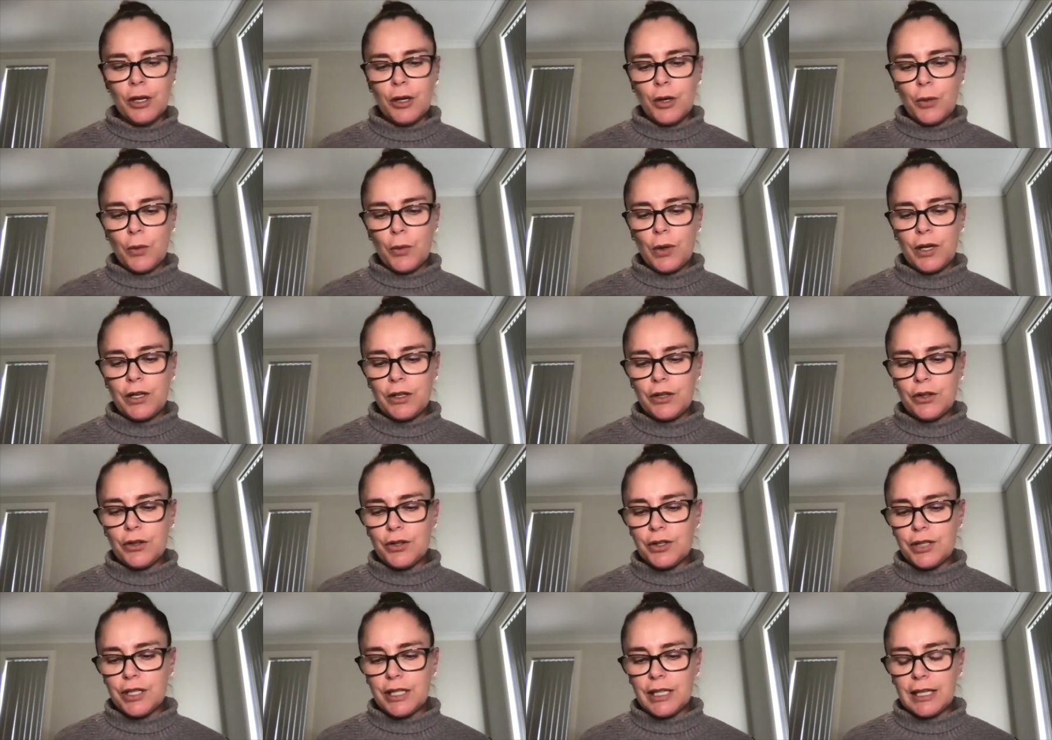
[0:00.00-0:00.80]
when you're
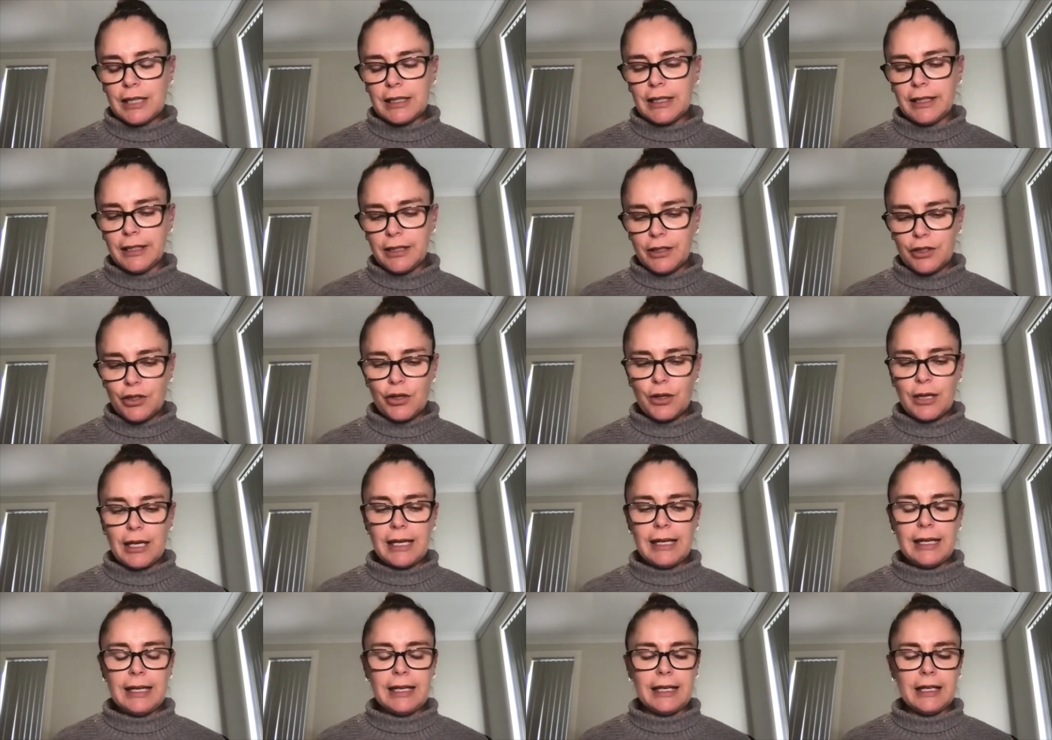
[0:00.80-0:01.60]
using clicker
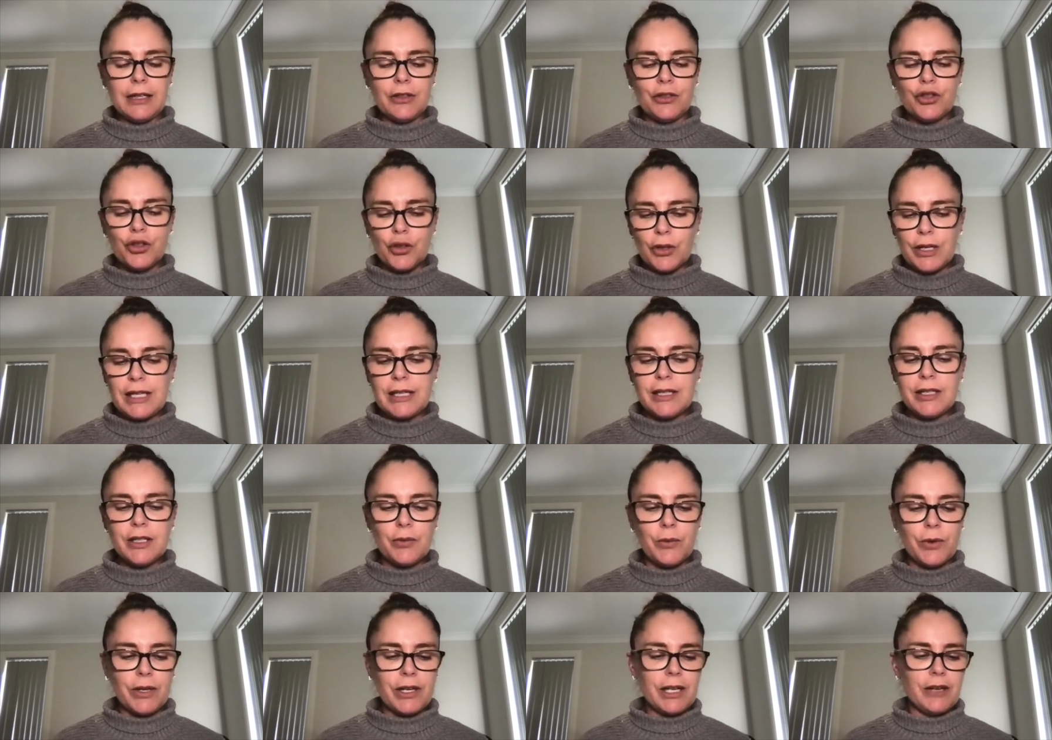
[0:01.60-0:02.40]
training and treats or
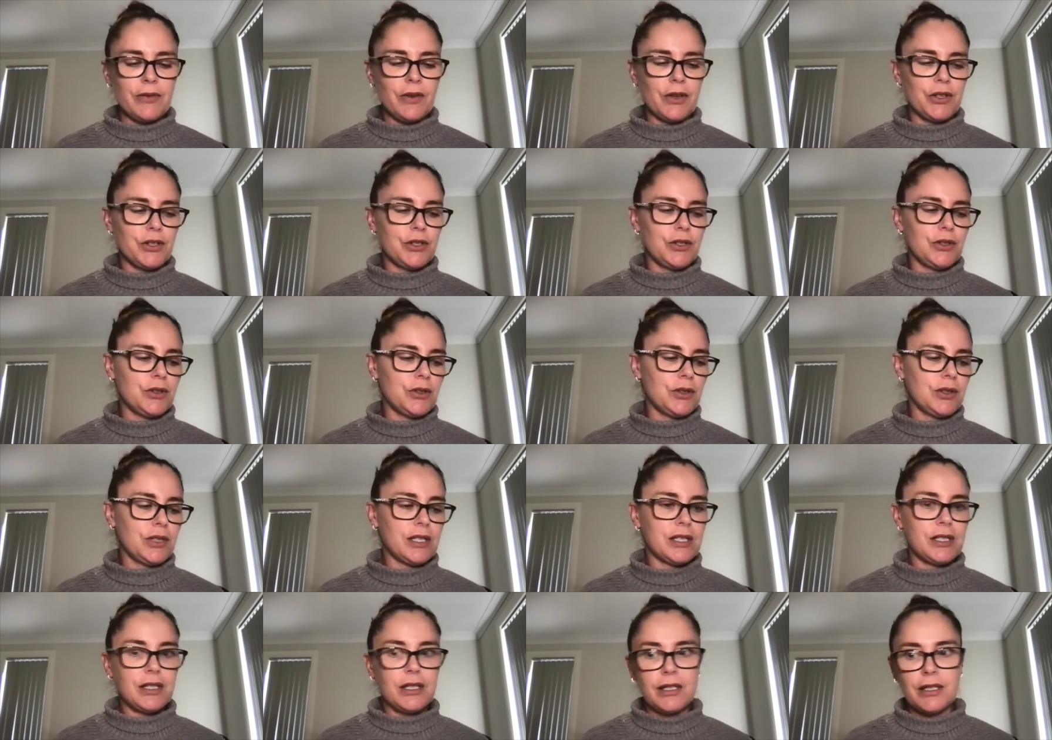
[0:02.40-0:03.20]
whatever to do
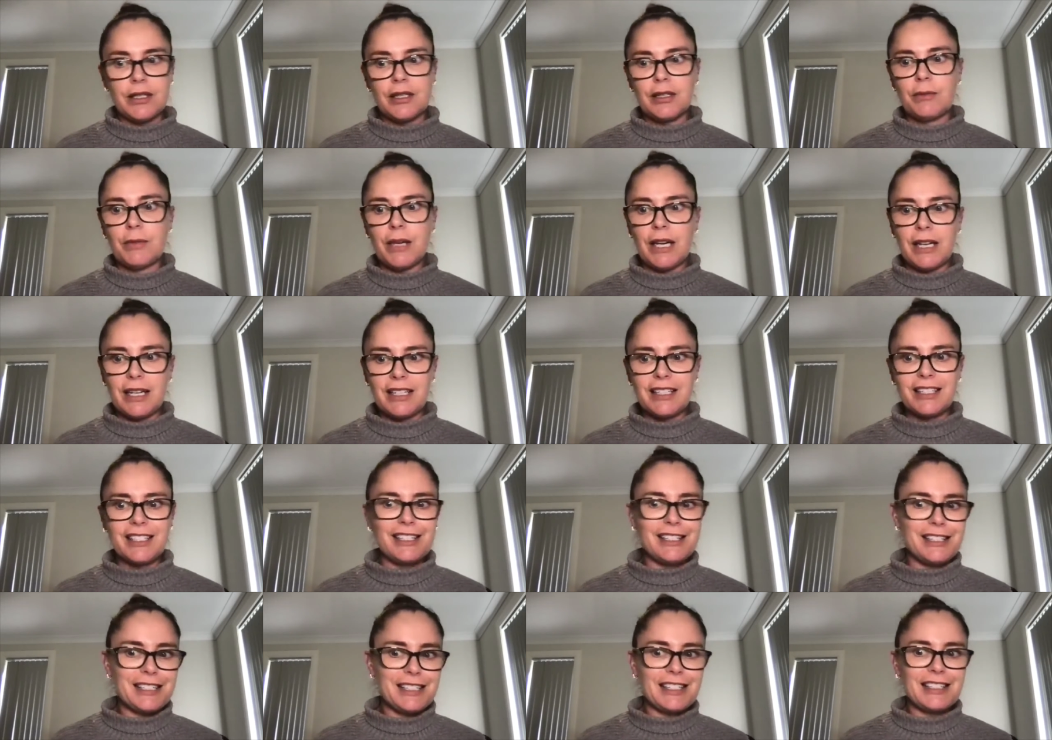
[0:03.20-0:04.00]
this systematic
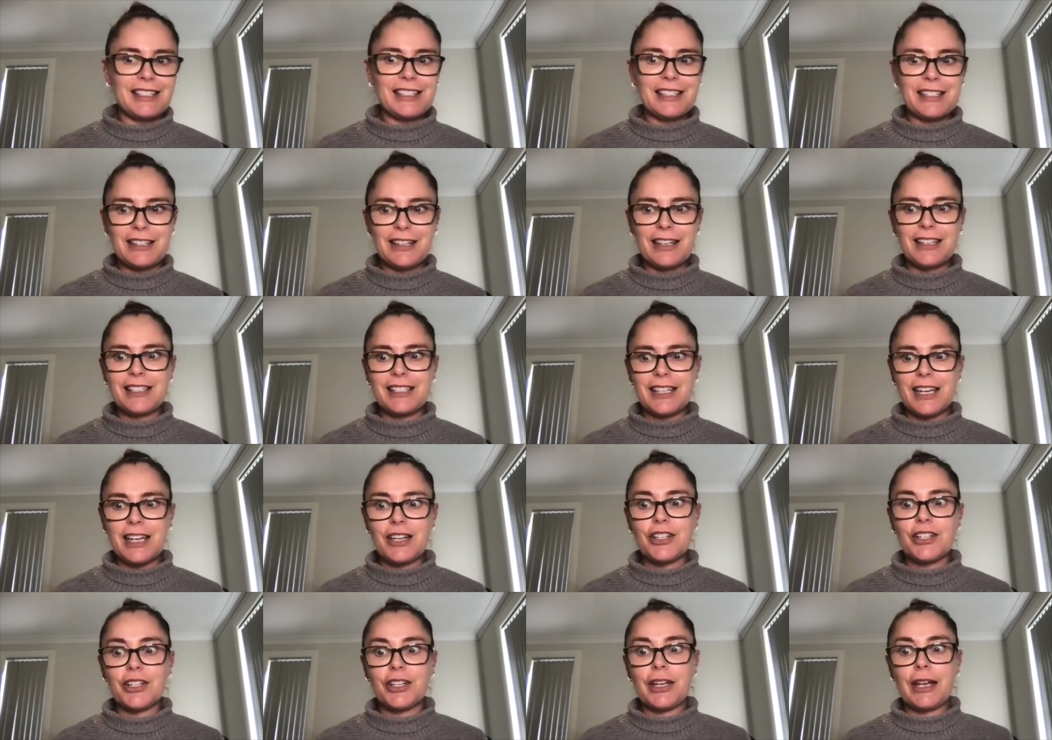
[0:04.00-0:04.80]

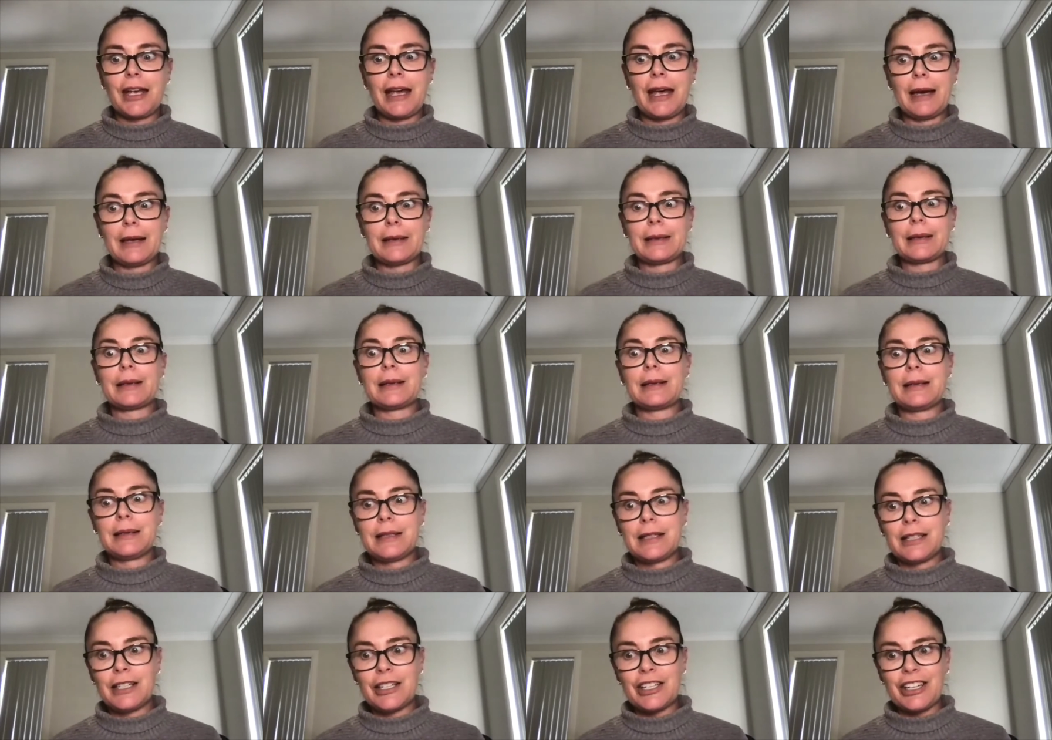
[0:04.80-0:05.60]
desensitization counter
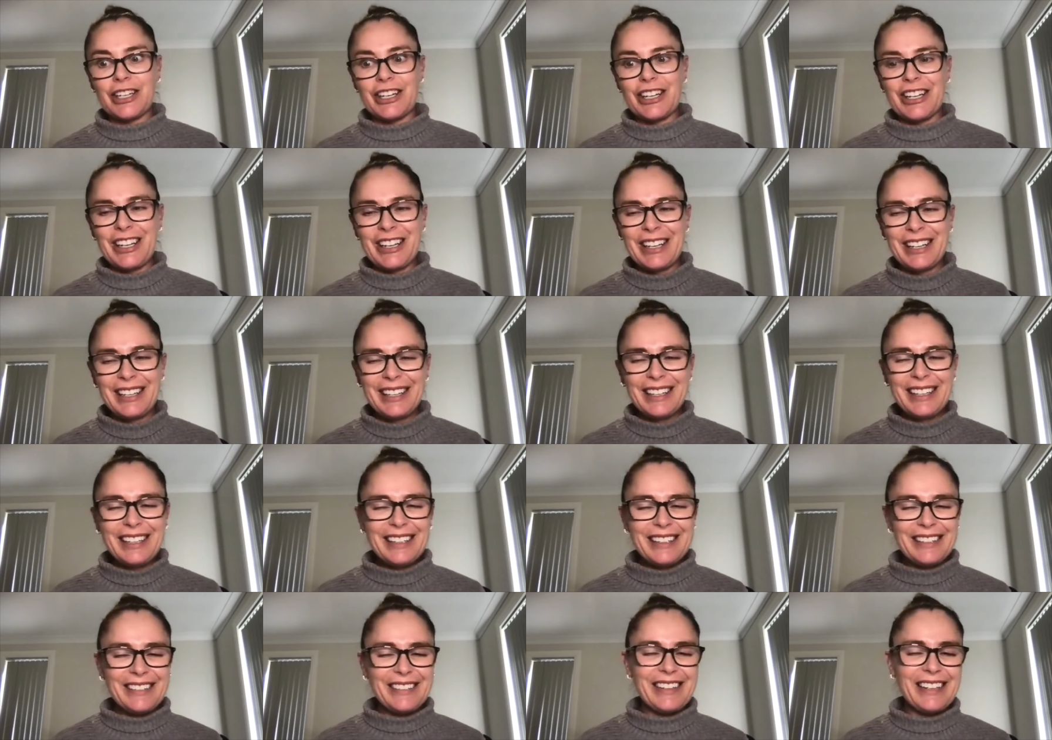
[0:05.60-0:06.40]
condition,
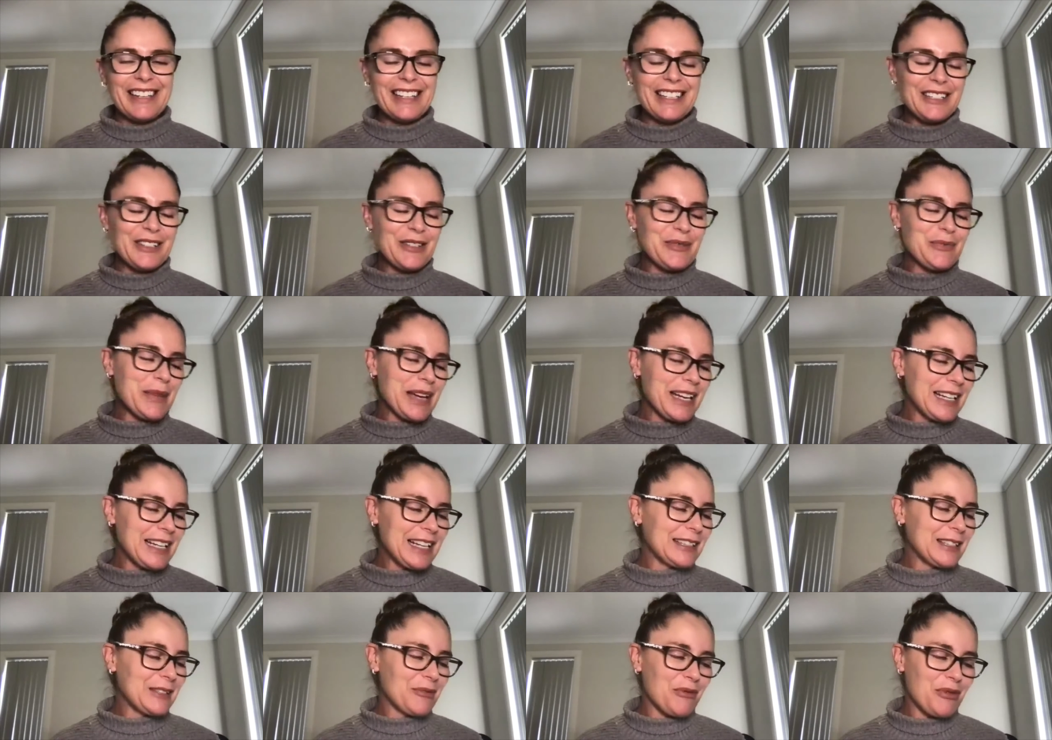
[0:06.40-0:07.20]
right, you make
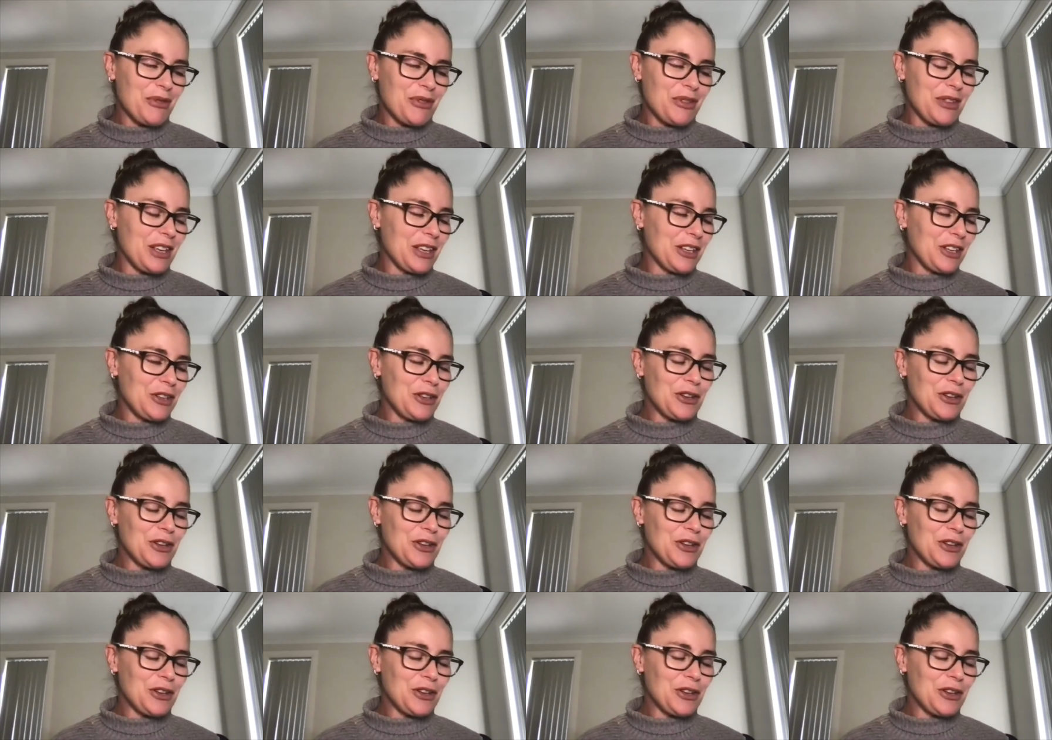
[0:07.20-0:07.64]
them think.